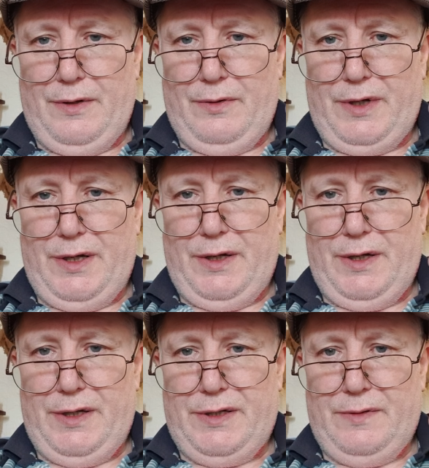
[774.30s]
Looking at
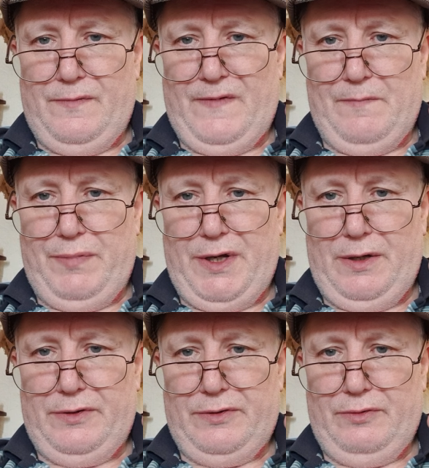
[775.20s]
us,
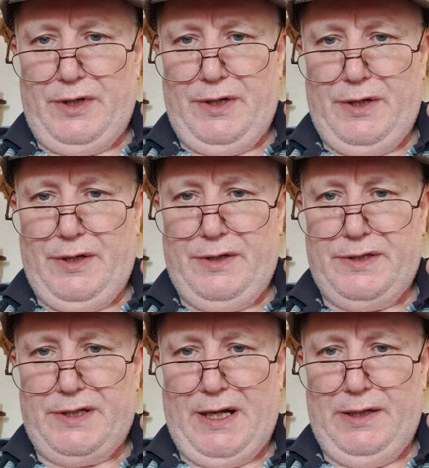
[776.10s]
vampire's looking at a
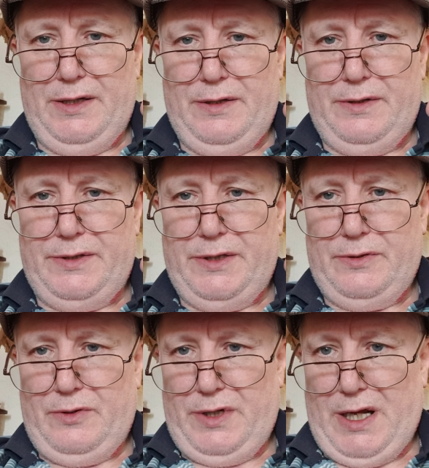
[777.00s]
skeleton.
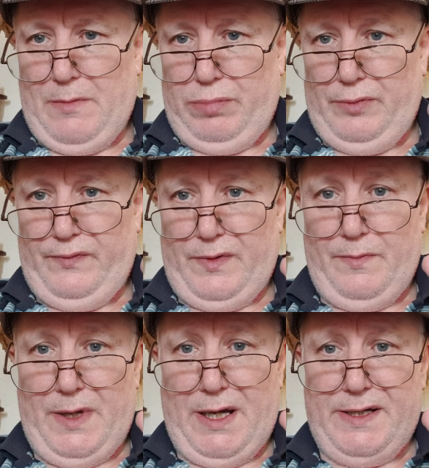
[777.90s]
She's going to get blood
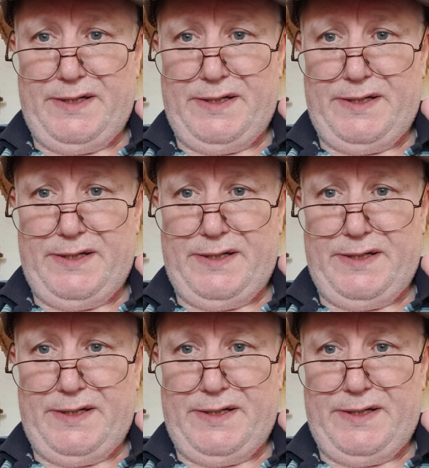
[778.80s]
from that.